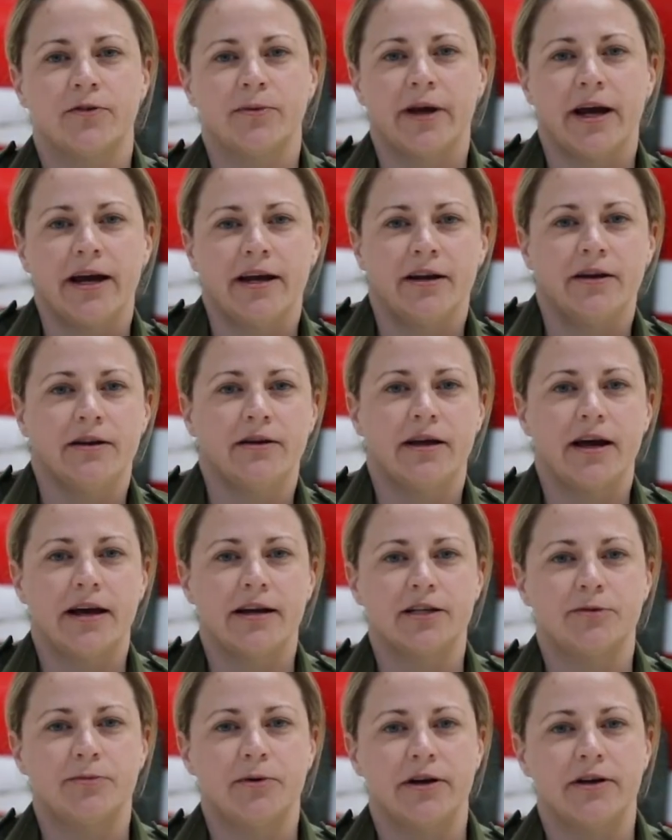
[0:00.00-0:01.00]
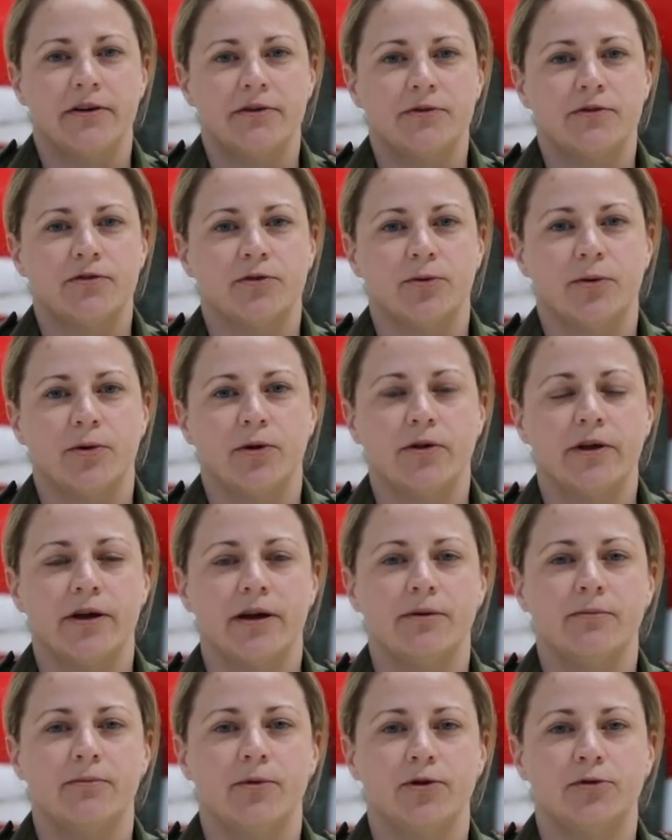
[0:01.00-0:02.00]
from gaining experience with all
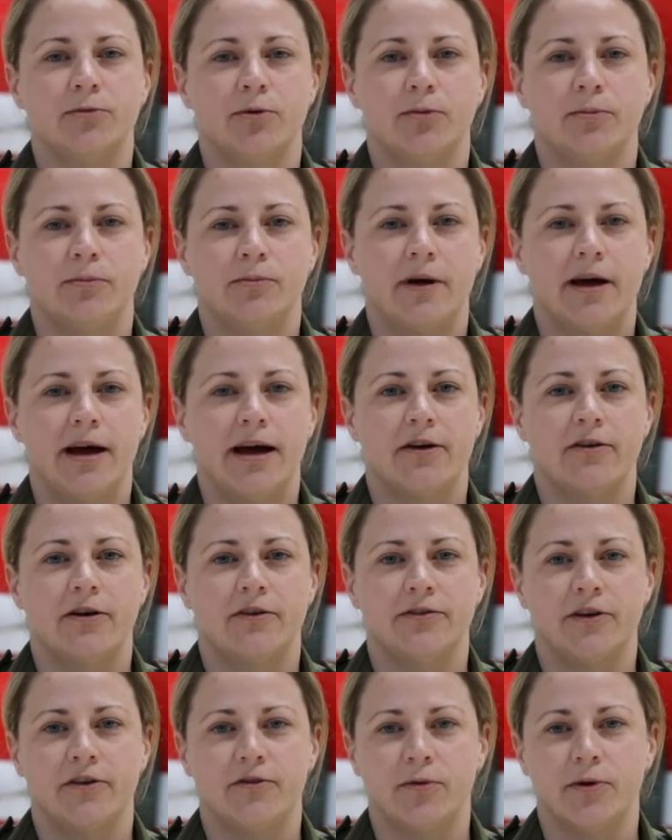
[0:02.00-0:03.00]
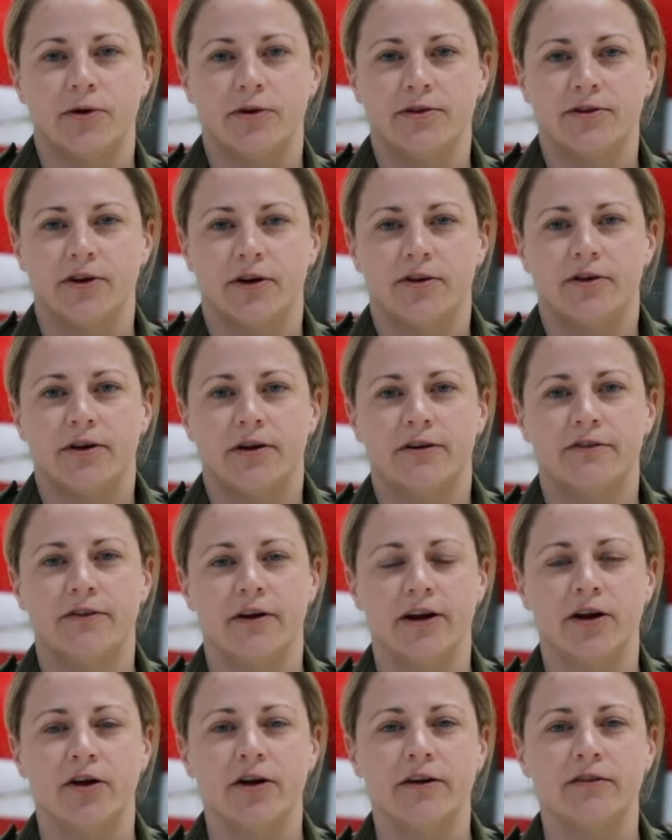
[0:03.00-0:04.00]
the multiple aircraft I've worked on, I
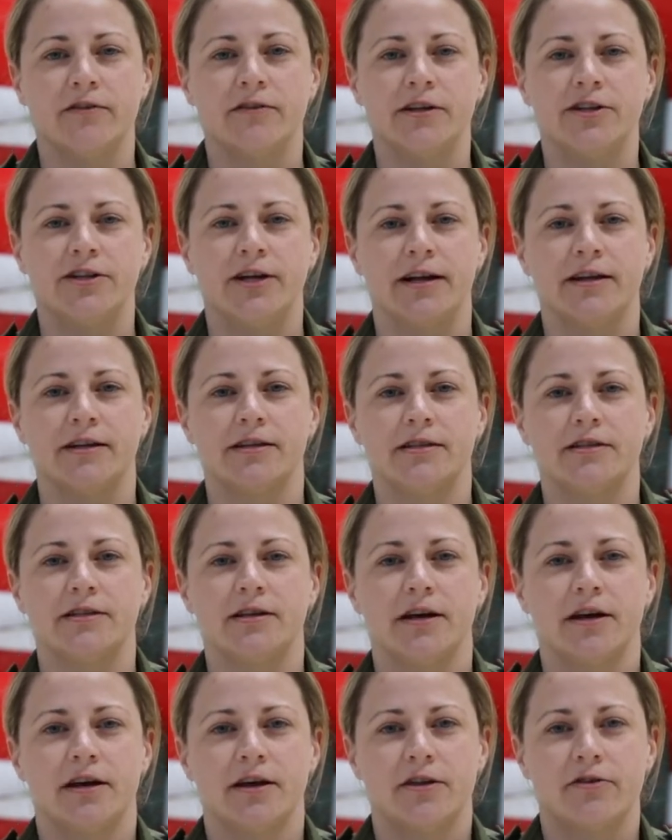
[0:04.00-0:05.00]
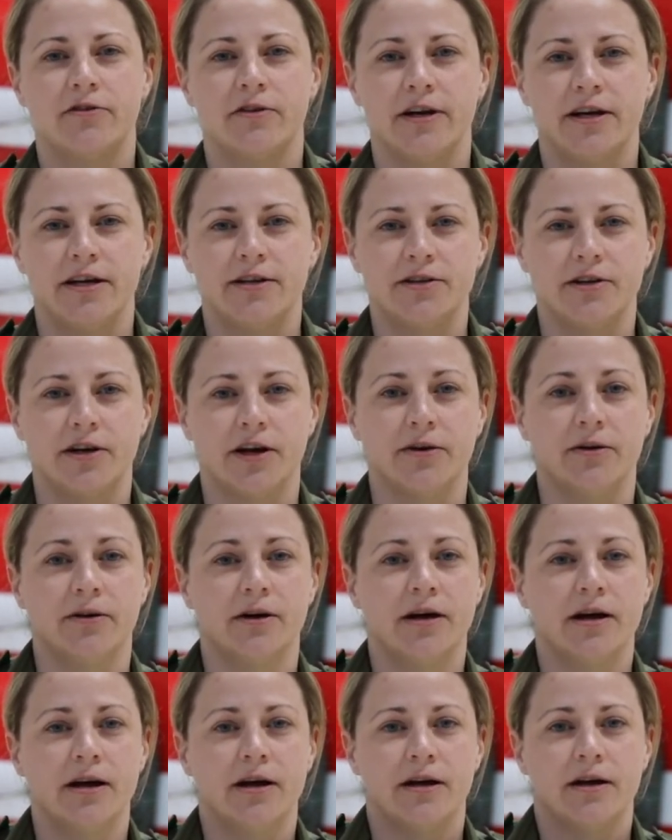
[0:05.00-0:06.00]
finally got given the chance three years ago.
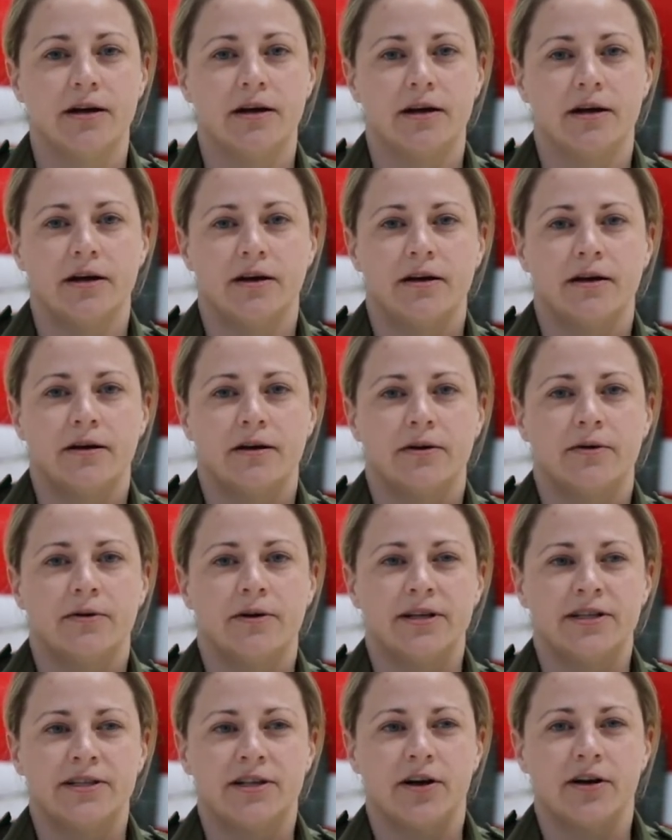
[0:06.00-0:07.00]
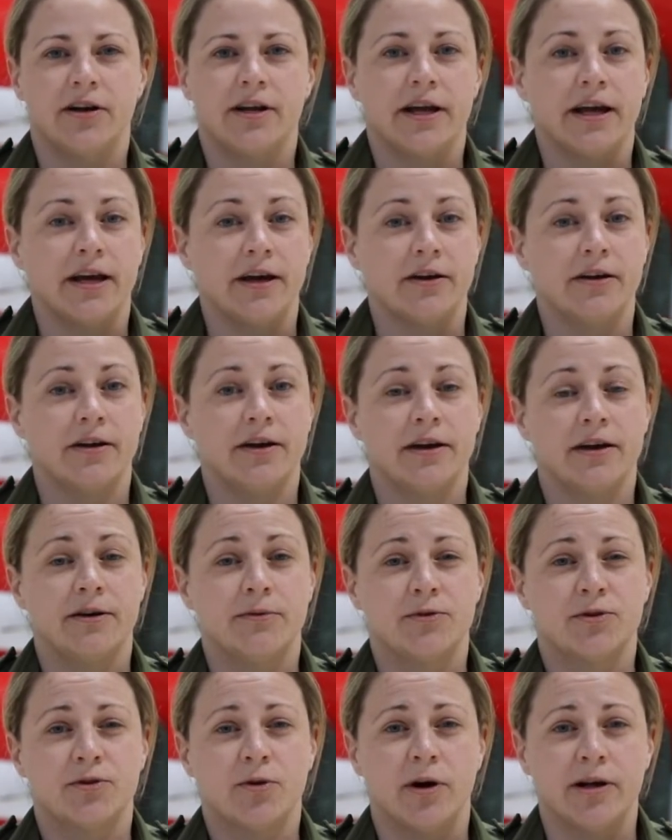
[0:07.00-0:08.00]
When I started here, it
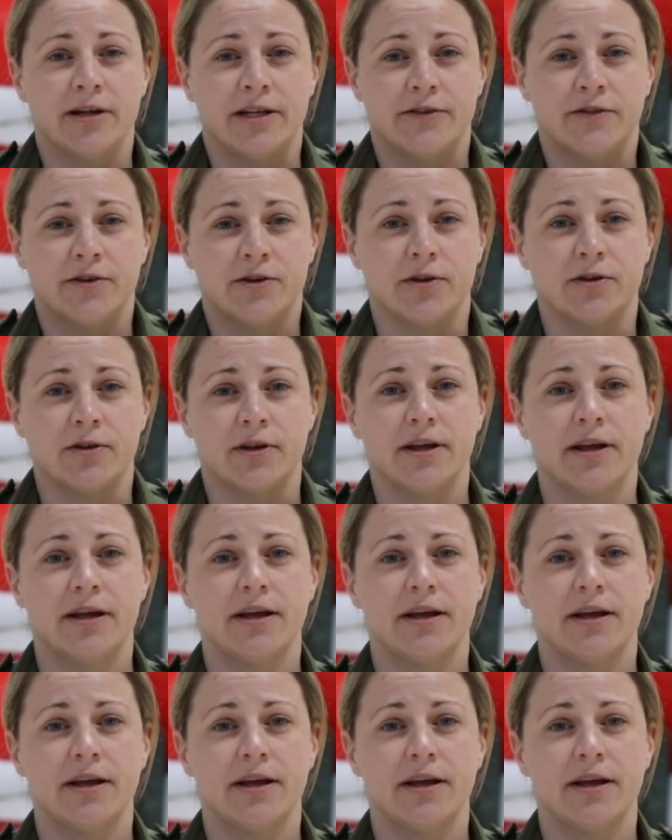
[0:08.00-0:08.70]
was quite difficult.